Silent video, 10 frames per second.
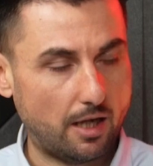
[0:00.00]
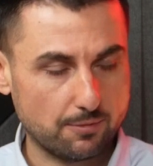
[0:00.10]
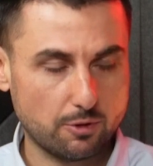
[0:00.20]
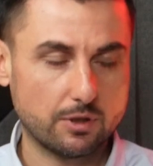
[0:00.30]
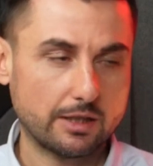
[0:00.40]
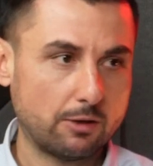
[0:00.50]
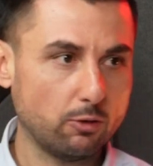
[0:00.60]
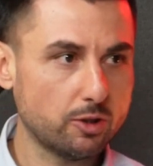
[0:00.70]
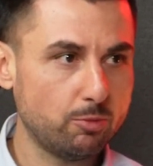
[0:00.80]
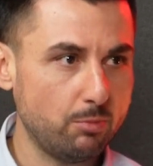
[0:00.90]
absolutely
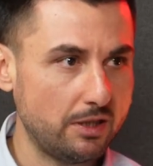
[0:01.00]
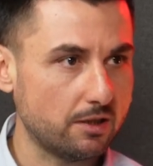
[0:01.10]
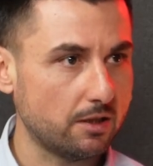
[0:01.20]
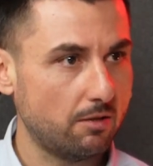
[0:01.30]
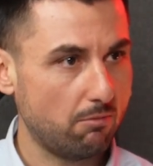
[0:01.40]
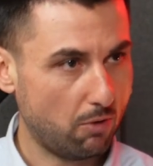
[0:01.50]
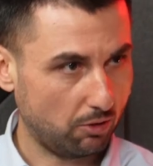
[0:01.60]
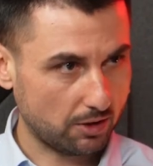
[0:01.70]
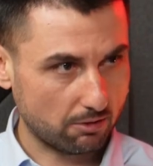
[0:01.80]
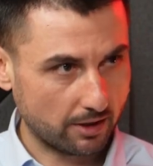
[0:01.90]
cannot miss
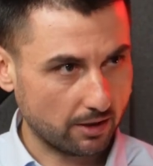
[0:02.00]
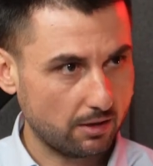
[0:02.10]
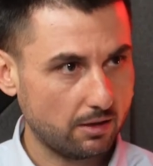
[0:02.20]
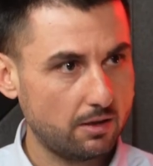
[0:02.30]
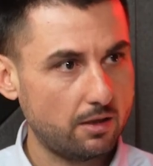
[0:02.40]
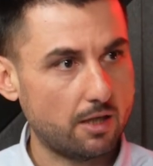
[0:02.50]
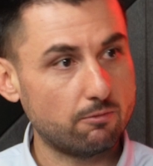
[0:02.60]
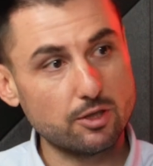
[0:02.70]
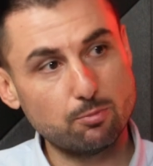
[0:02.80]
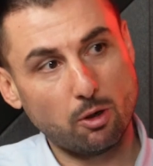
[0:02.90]
monitoring and
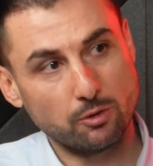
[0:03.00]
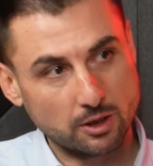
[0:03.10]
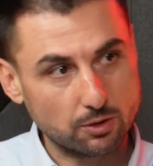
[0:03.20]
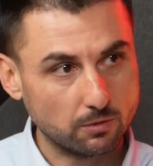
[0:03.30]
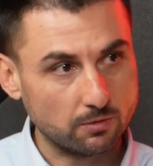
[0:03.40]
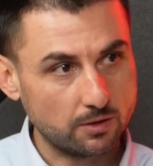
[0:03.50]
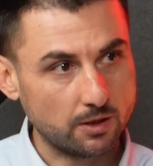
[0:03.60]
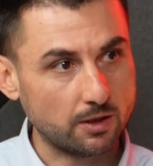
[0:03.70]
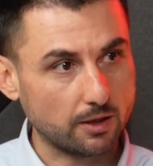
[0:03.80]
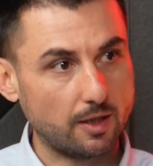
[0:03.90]
responding to
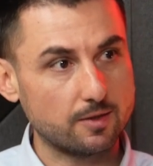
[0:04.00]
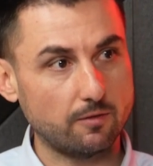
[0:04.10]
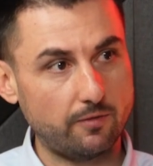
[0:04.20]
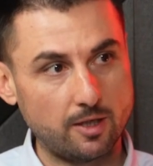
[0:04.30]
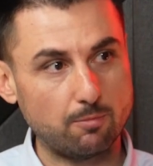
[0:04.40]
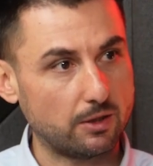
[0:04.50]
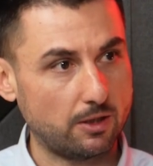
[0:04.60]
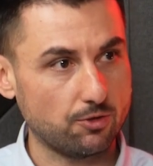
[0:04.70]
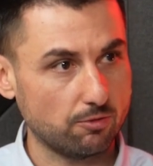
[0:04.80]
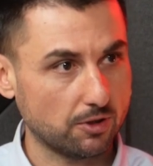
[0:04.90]
in the case of any
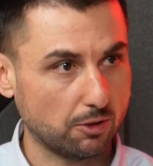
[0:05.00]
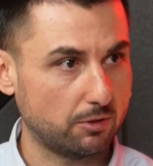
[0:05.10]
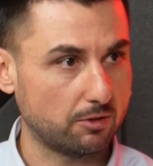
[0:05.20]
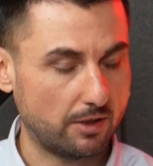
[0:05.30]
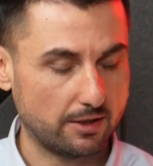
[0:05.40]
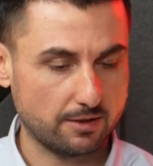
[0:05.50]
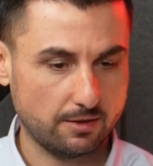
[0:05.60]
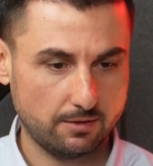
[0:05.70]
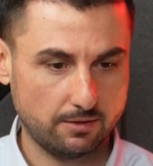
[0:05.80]
potential security threats.